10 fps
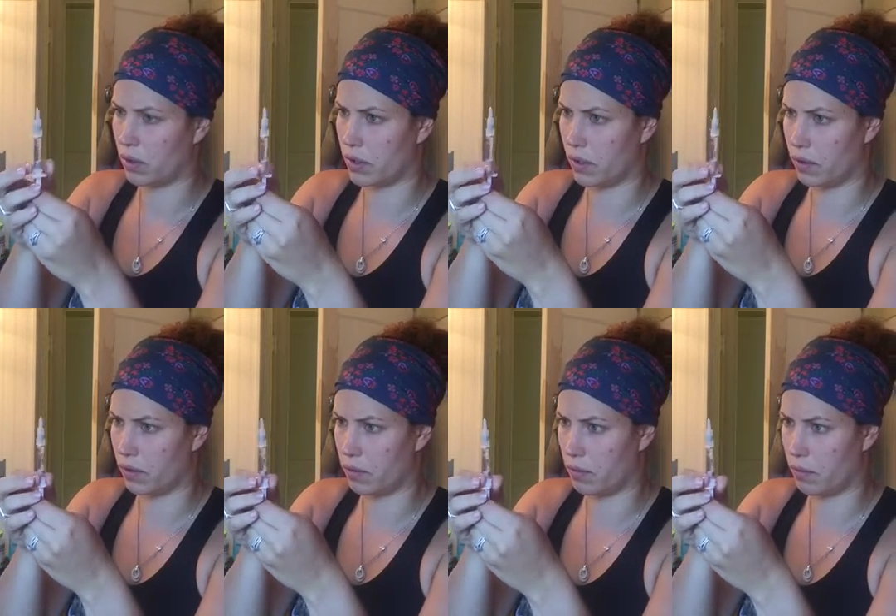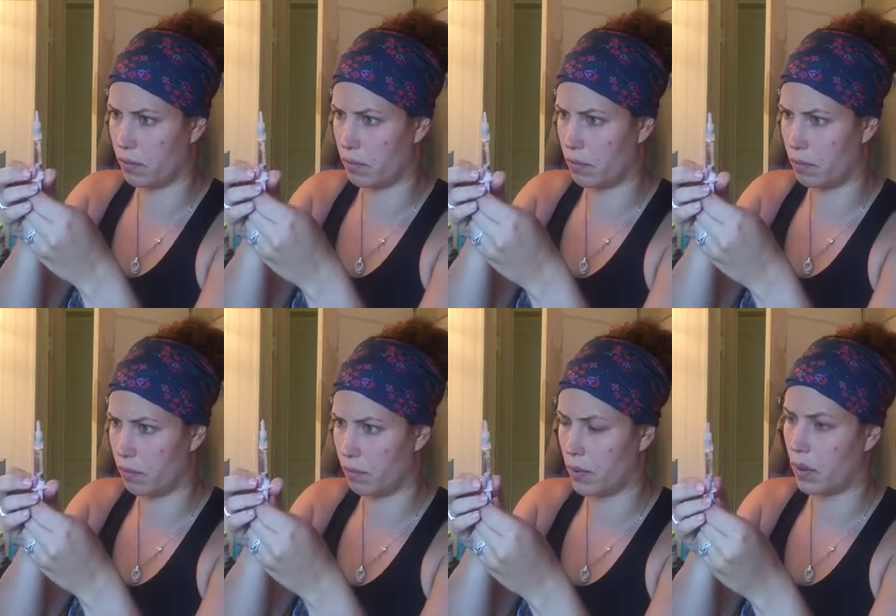Looks like there's some
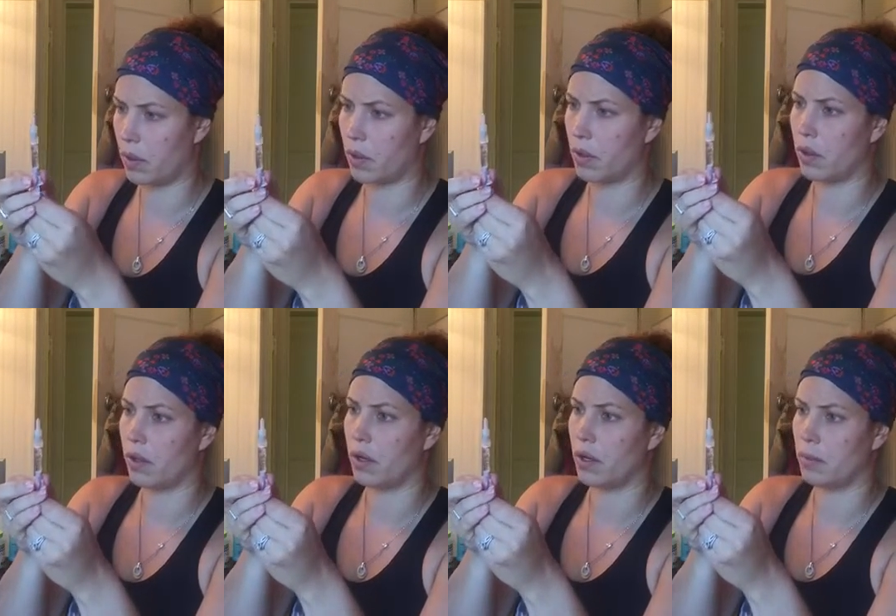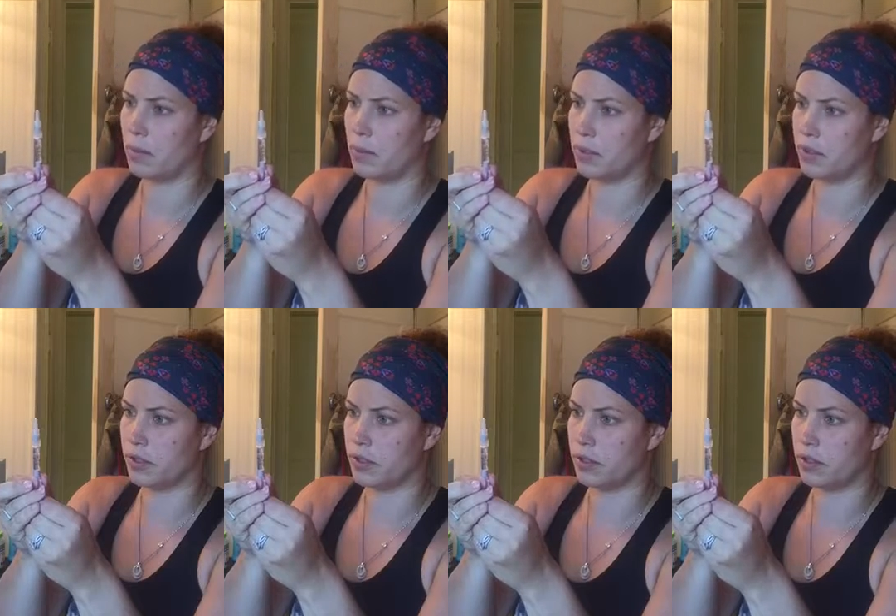air
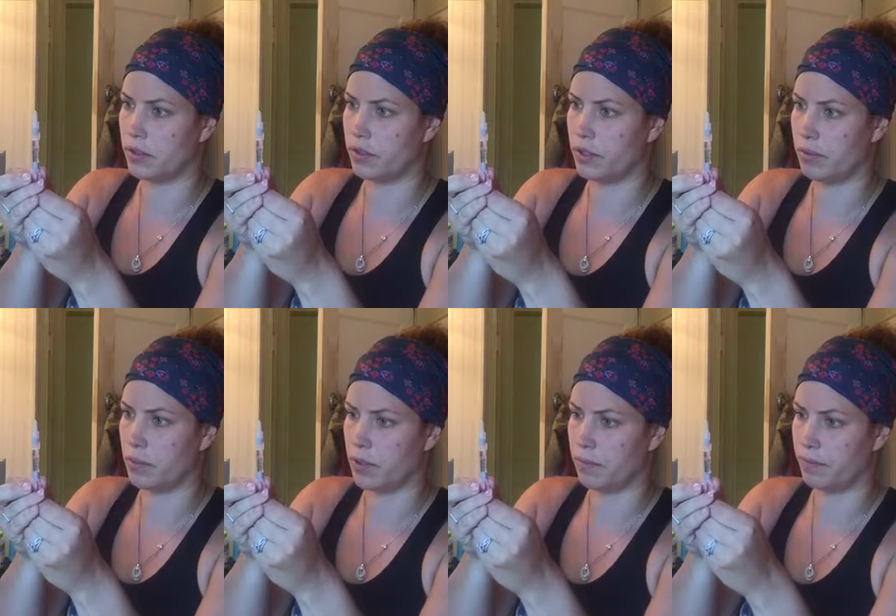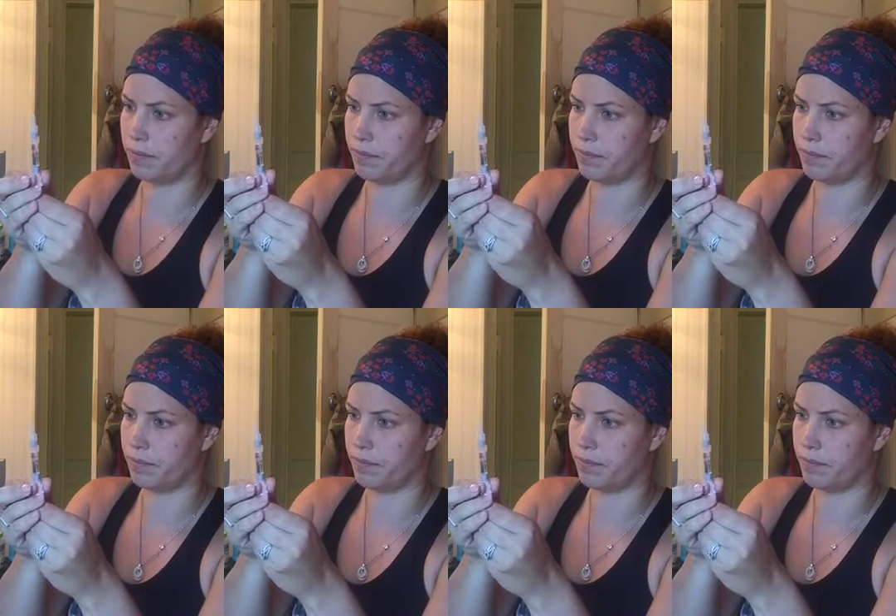bubbles in the solution, but